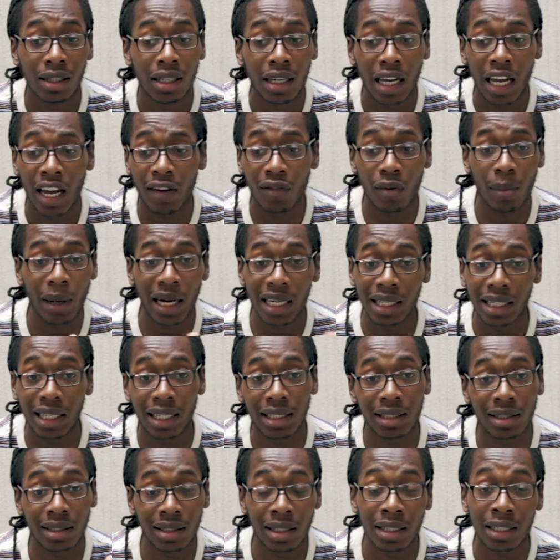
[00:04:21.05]
everybody
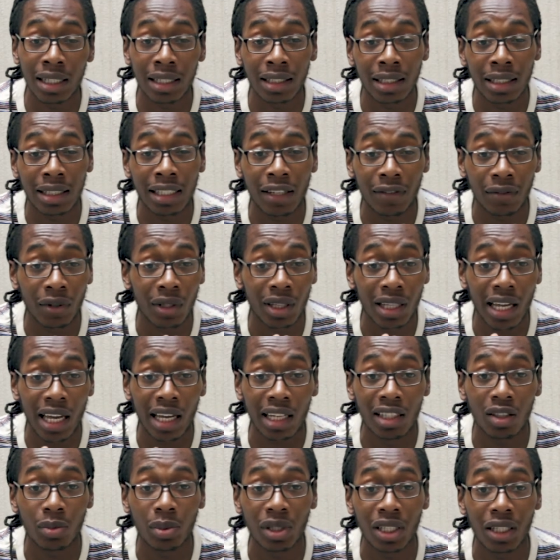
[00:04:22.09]
gets into different
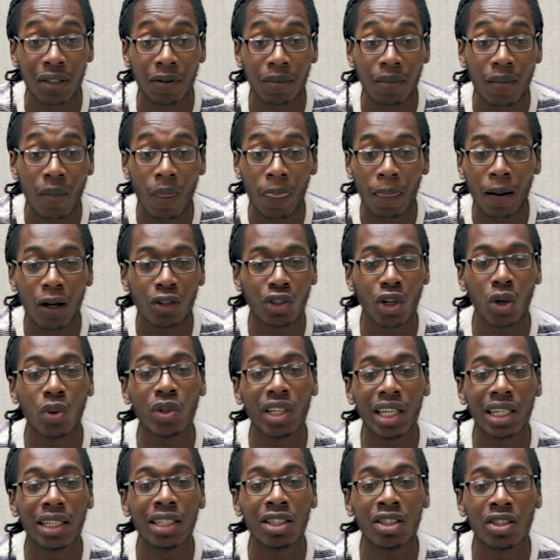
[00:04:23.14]
things, but don't
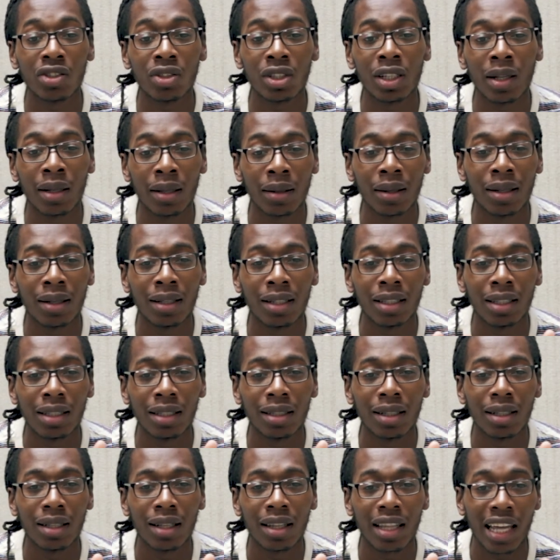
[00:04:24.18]
get into the
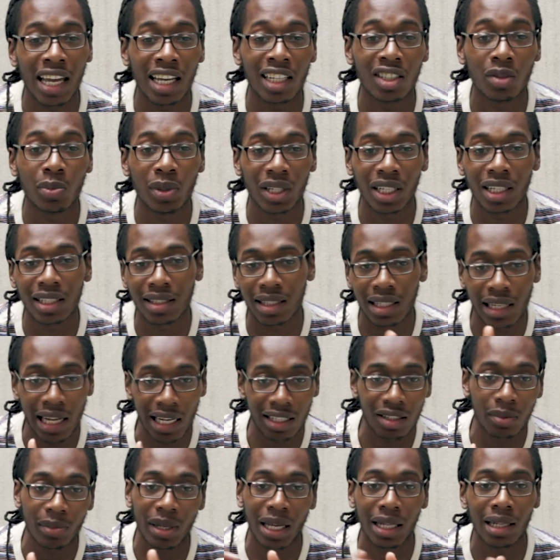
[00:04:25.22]
things because the
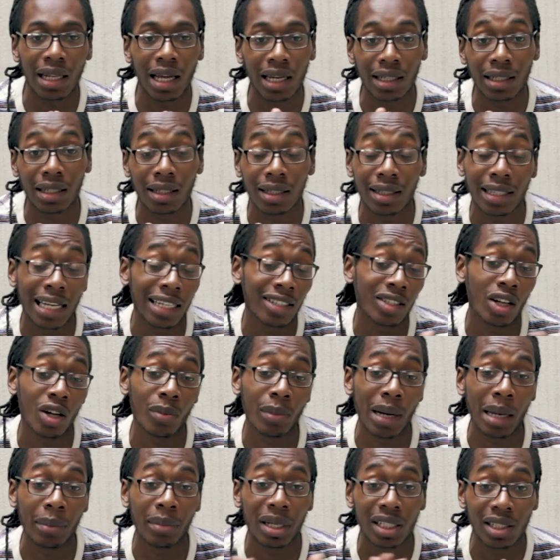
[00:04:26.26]
next man like it. That's all
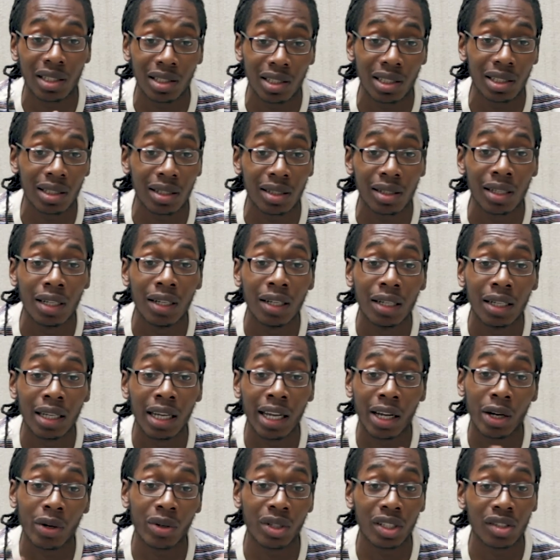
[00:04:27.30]
my message is
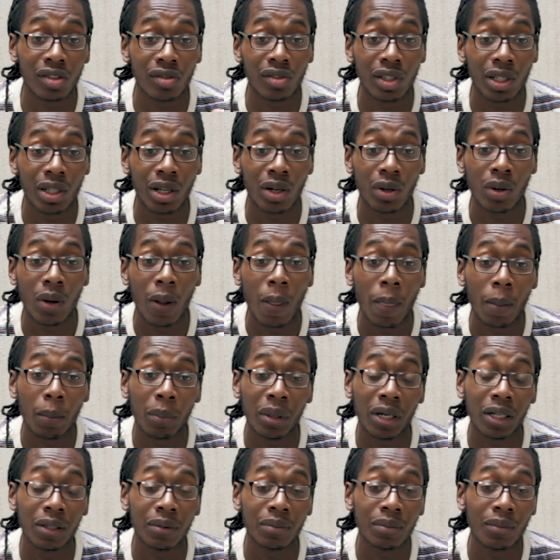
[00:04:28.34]
here in this video.
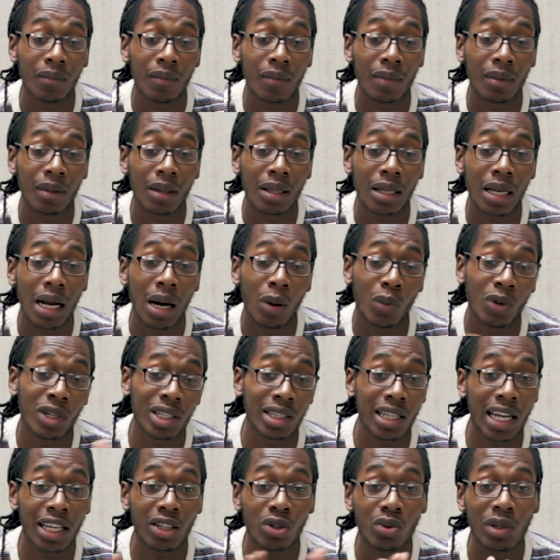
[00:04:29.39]
But I want
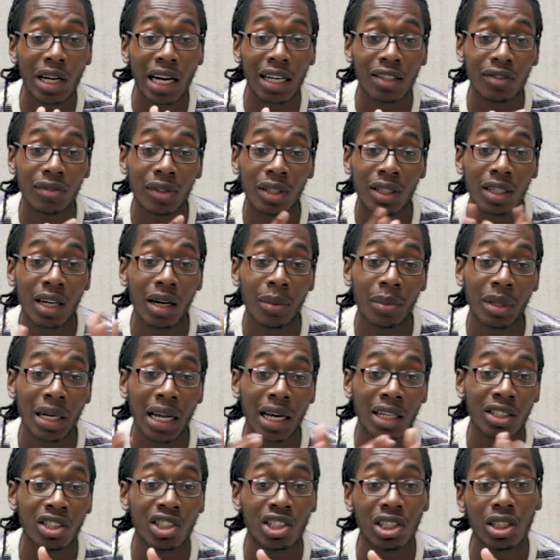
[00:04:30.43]
to thank you guys for coming
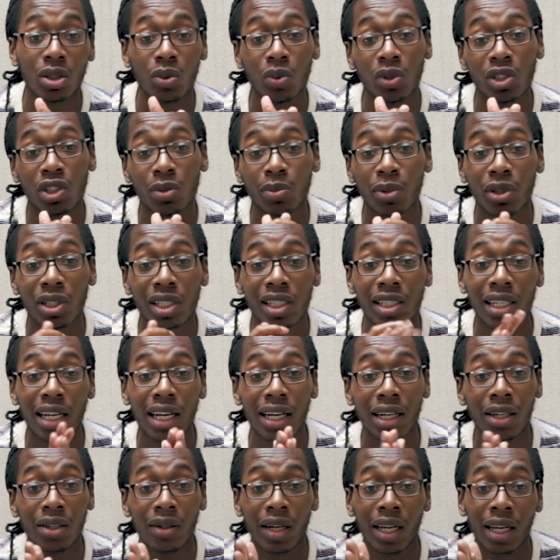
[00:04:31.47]
out and chilling with your boy
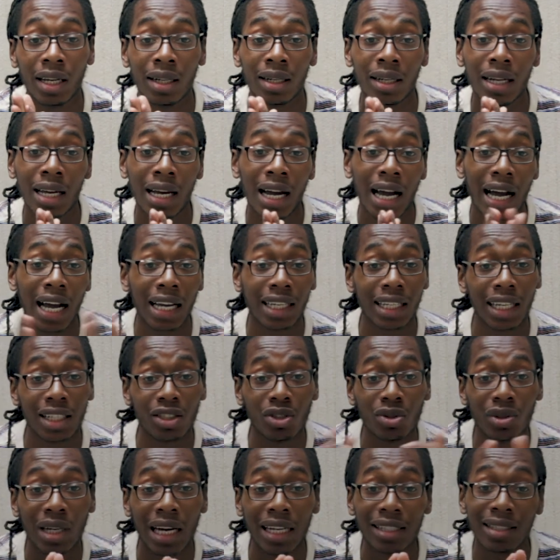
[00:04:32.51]
Sow, and I
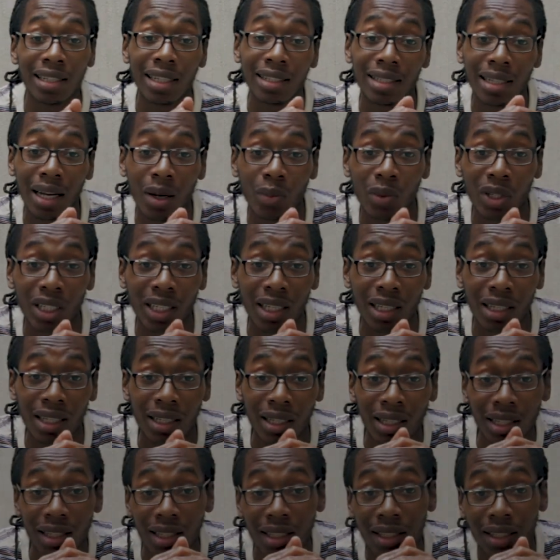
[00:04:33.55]
catch you guys next time we
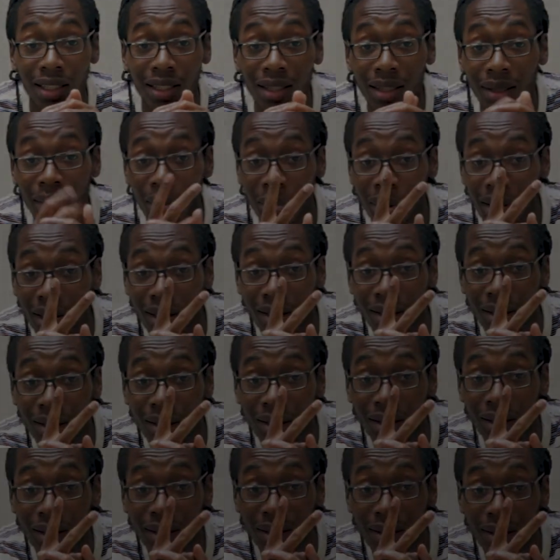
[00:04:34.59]
kicking
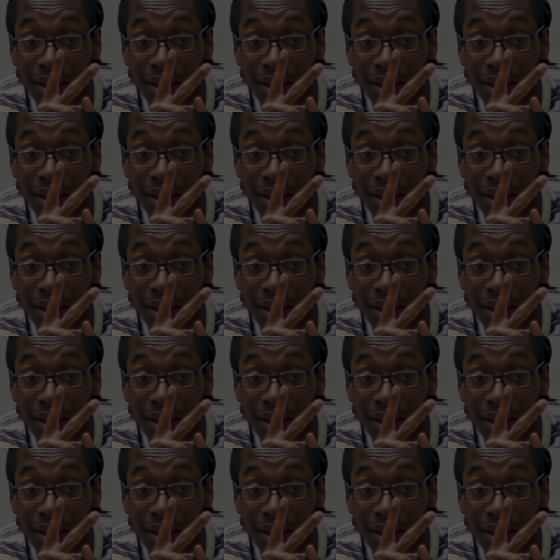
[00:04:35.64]
Peace.